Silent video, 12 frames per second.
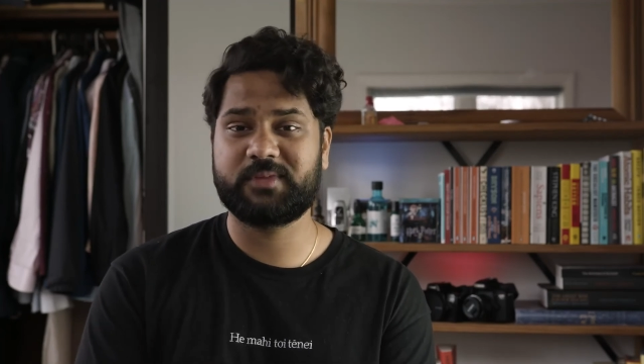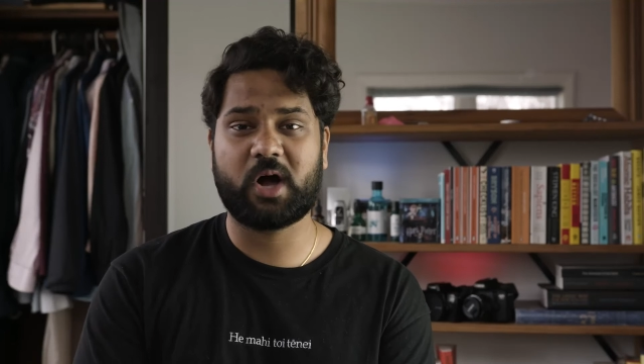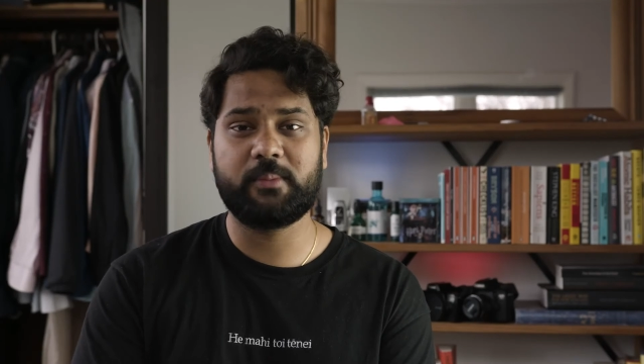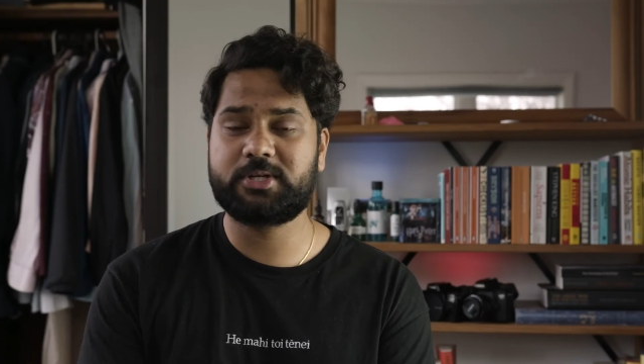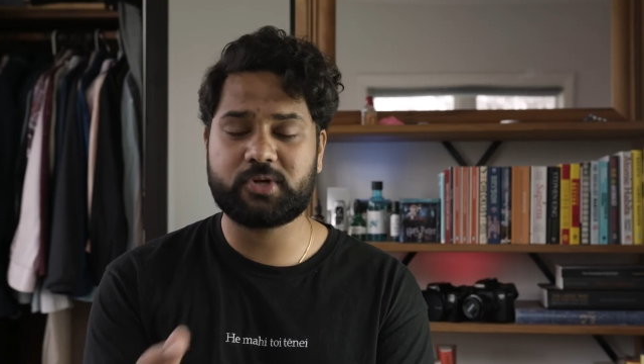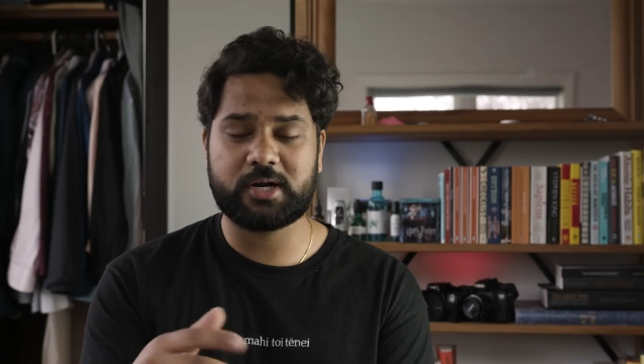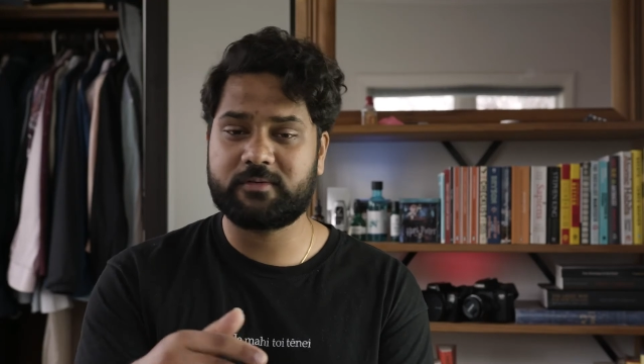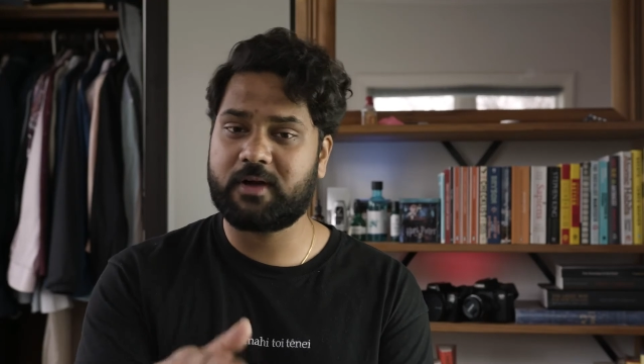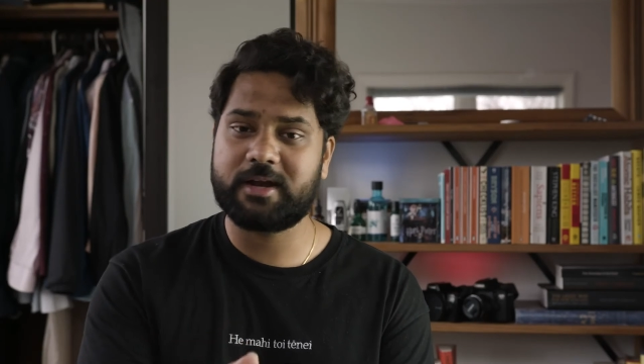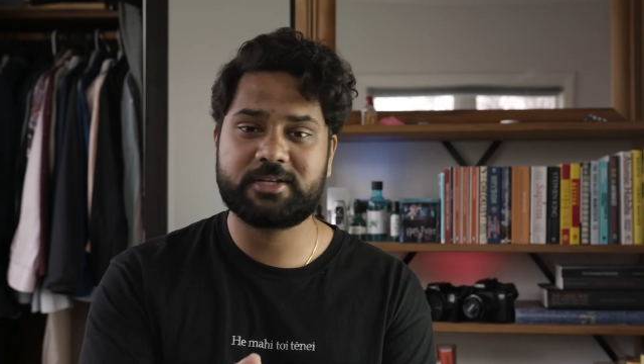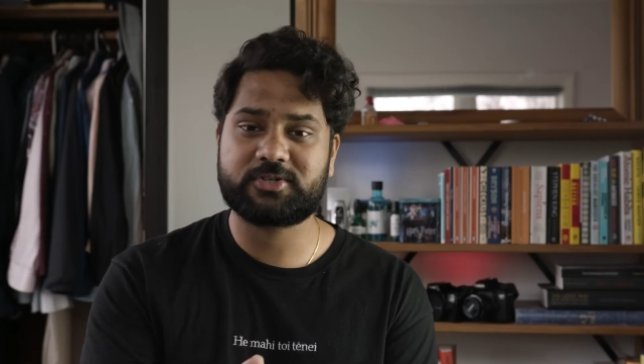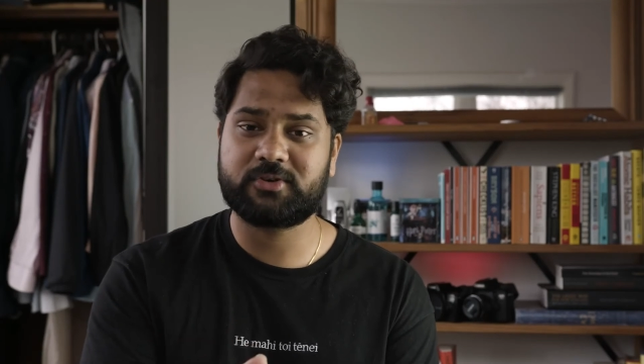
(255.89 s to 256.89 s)
I'll be trying to
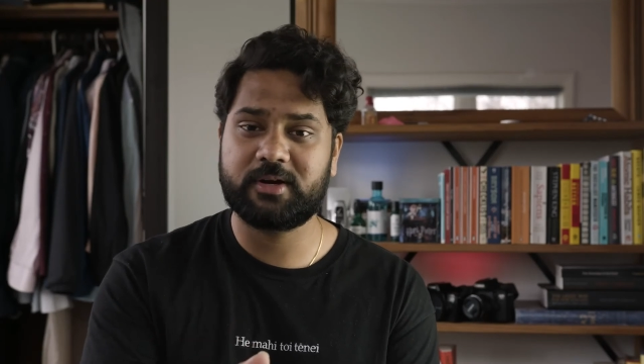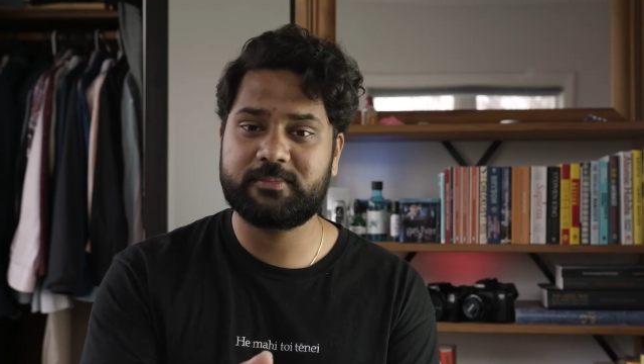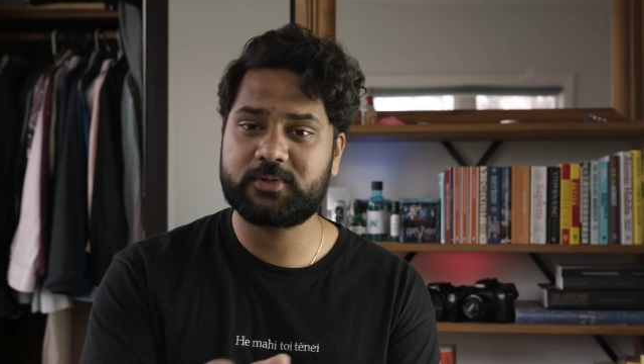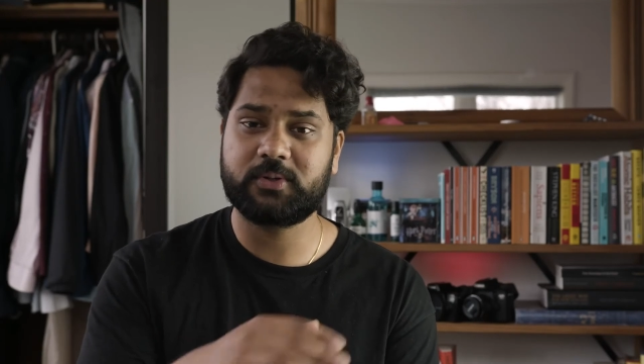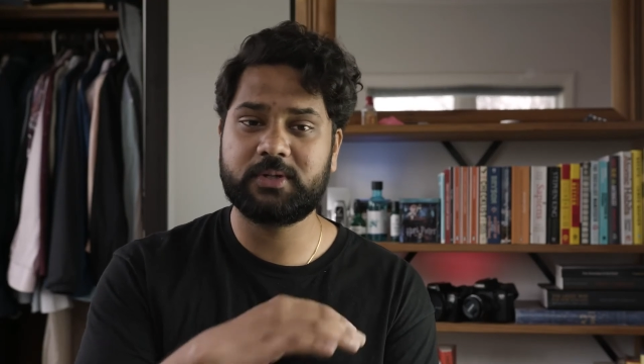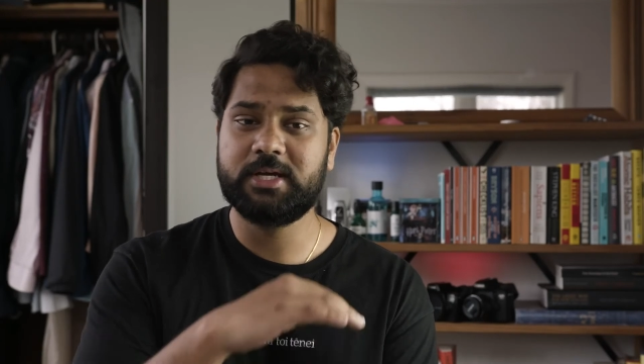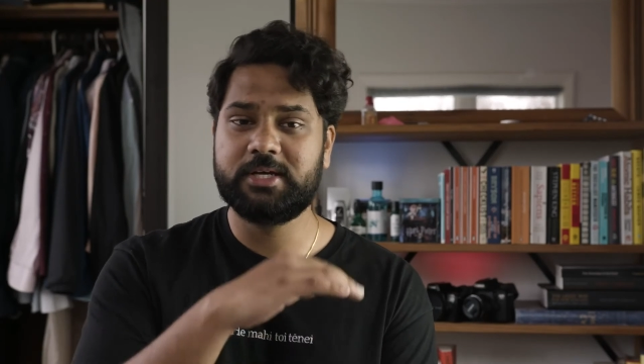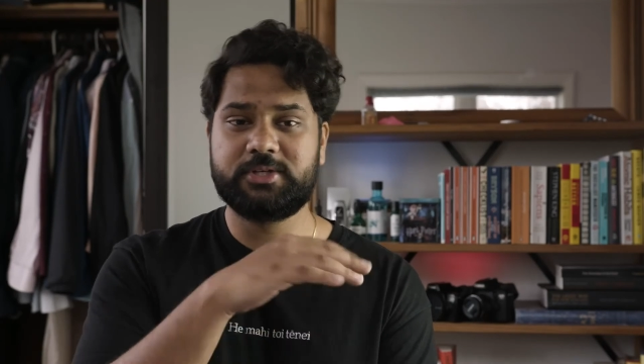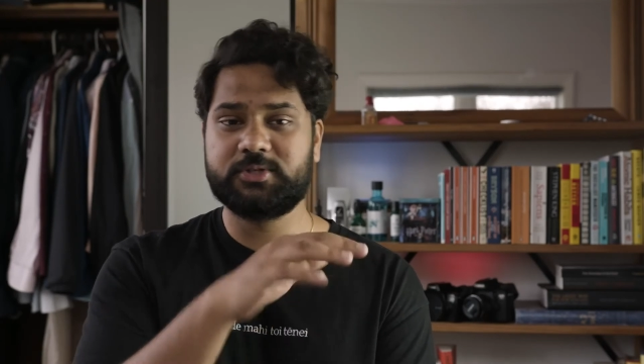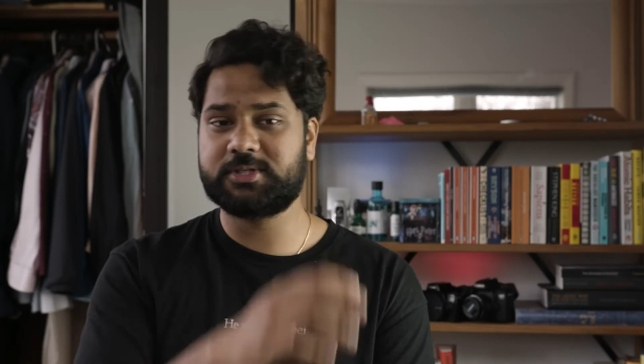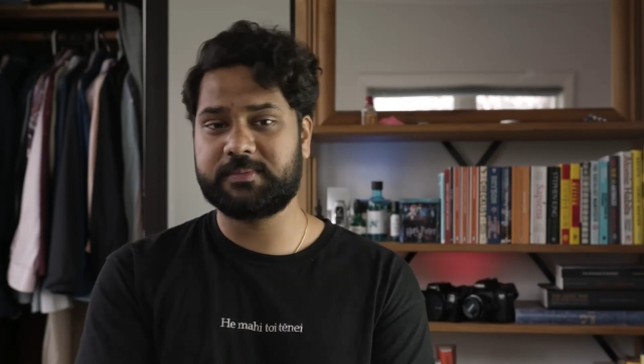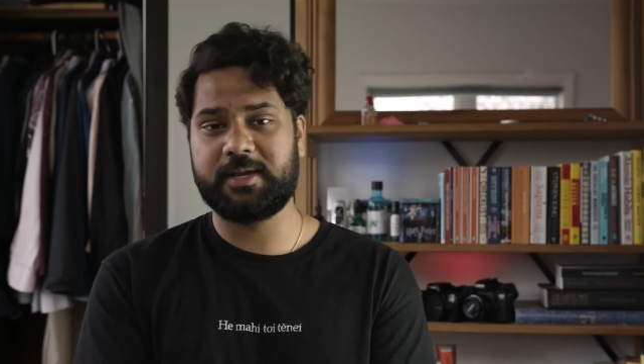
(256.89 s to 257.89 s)
write a script or
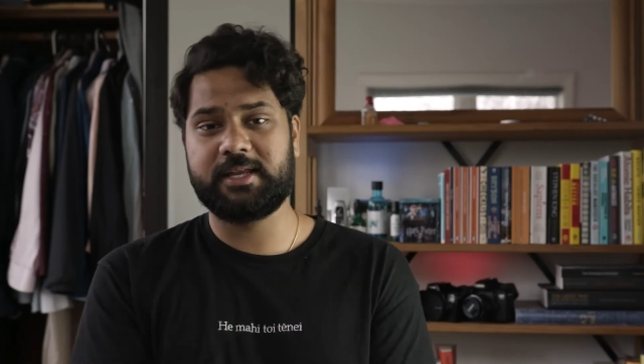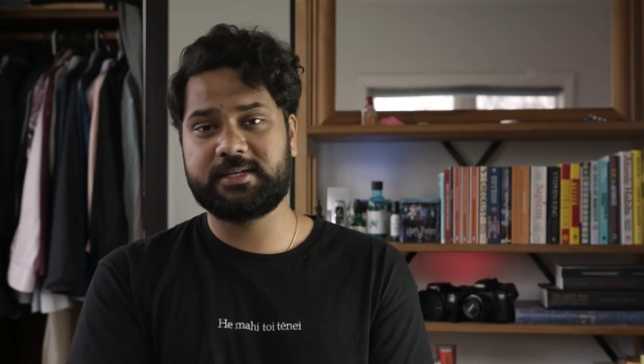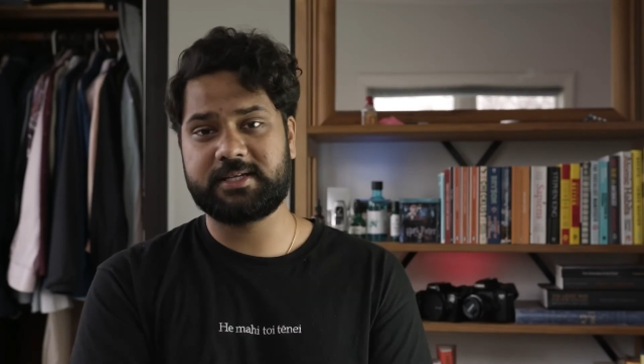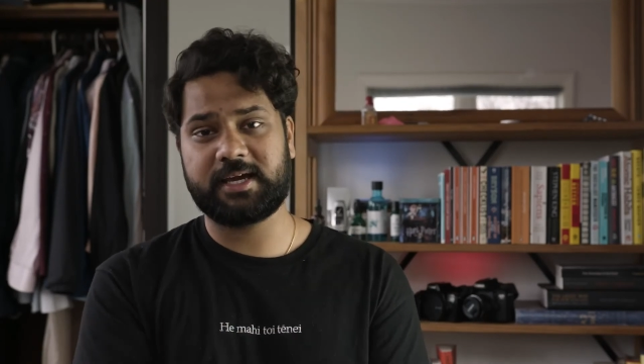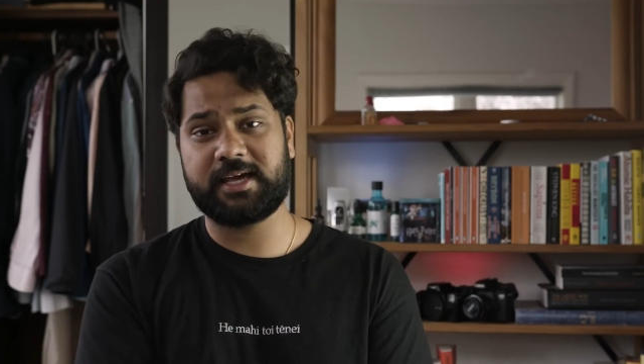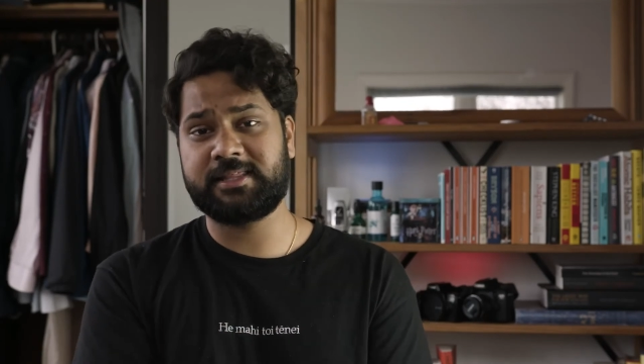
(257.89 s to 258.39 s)
do some editing